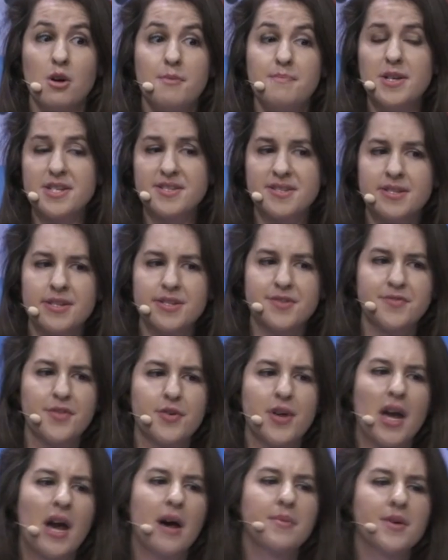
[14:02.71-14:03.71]
more business
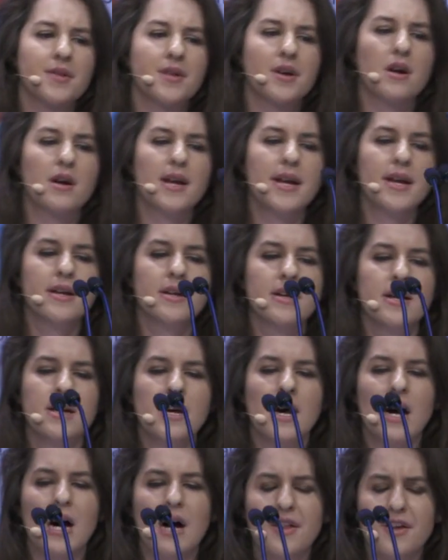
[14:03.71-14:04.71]
vocabulary.
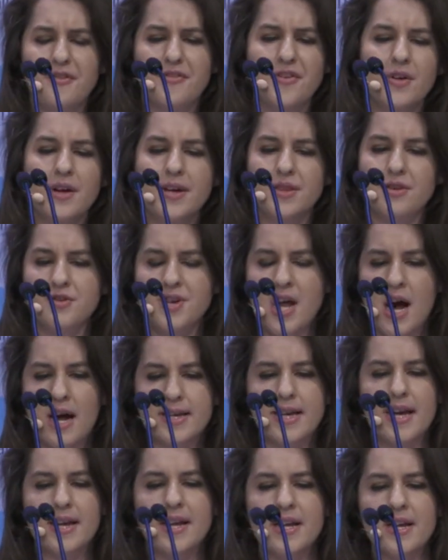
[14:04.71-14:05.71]
They feel like they're
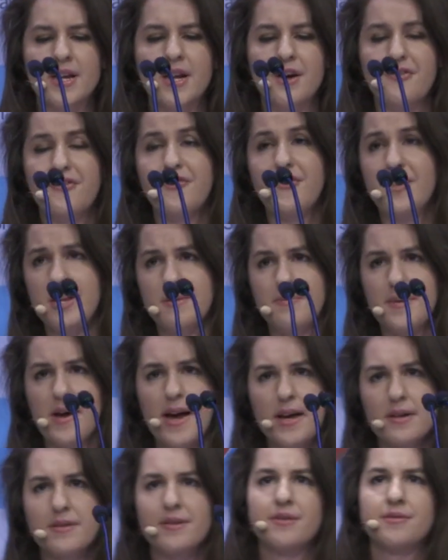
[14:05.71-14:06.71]
not getting enough
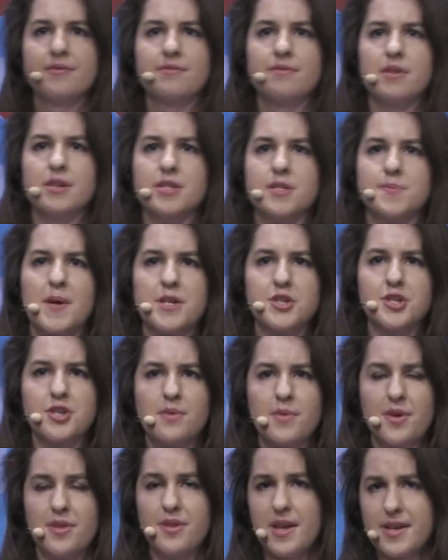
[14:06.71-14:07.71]
feedback,
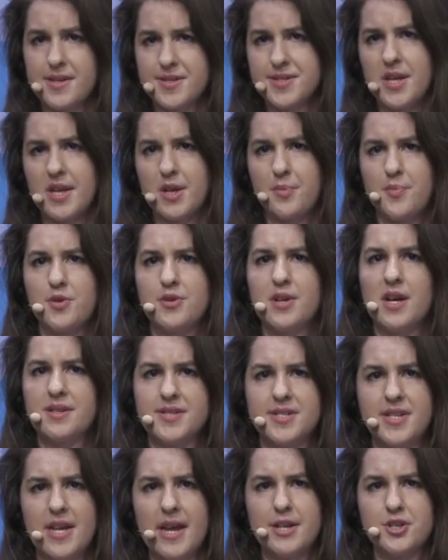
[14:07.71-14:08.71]
especially with things like
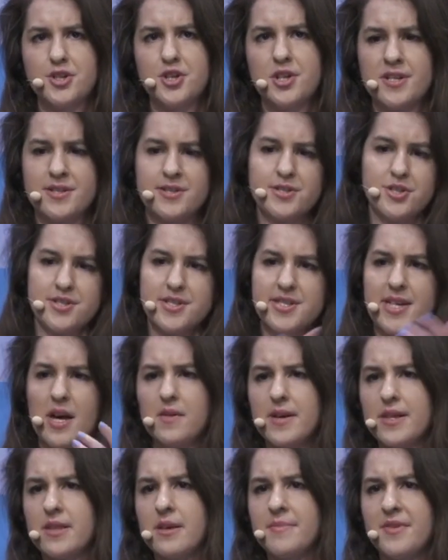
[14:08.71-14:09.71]
pronunciation. It's just
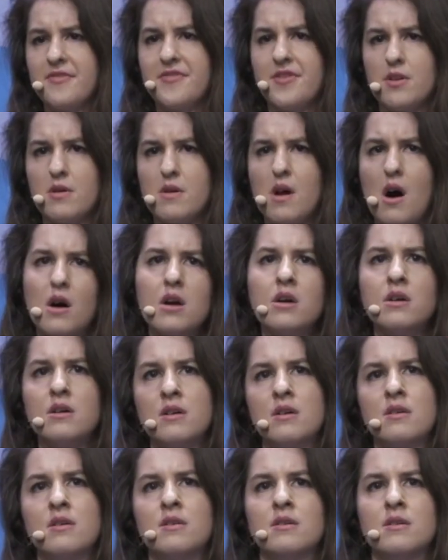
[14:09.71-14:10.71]
telling them if they're wrong.
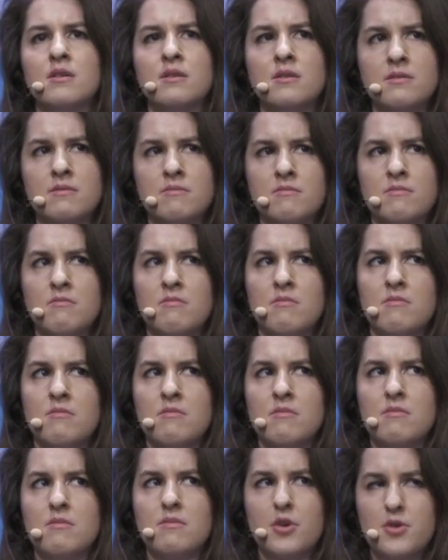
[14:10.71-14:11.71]

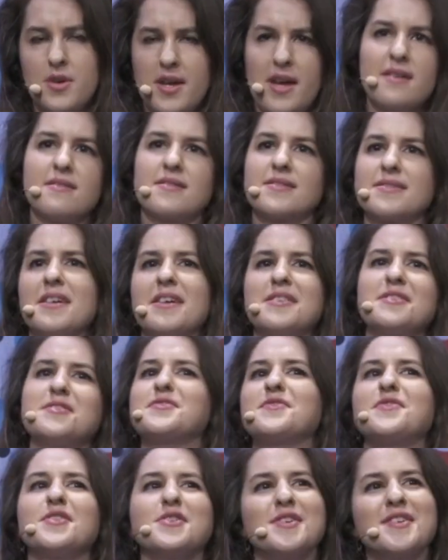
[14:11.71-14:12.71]
Okay, that's not
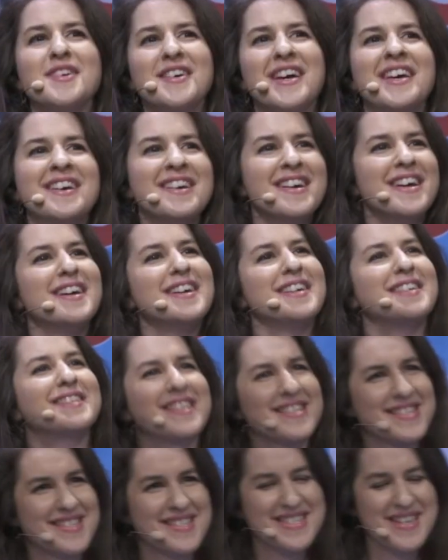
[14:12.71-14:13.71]
useful. It
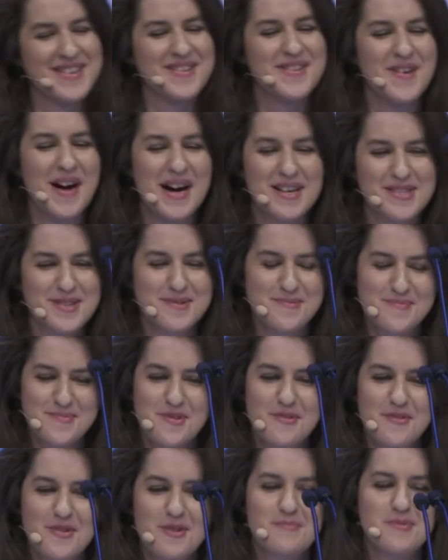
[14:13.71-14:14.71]
doesn't tell you how to
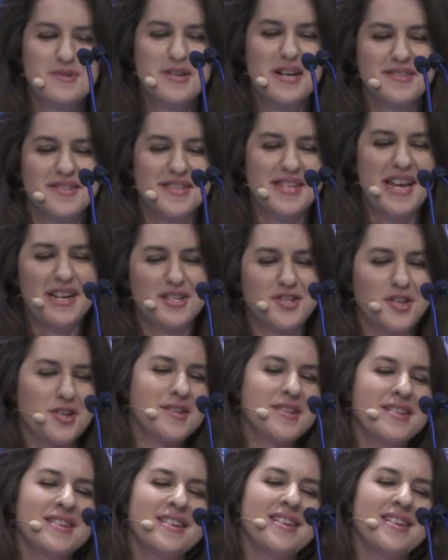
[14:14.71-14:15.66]
improve your pronunciation.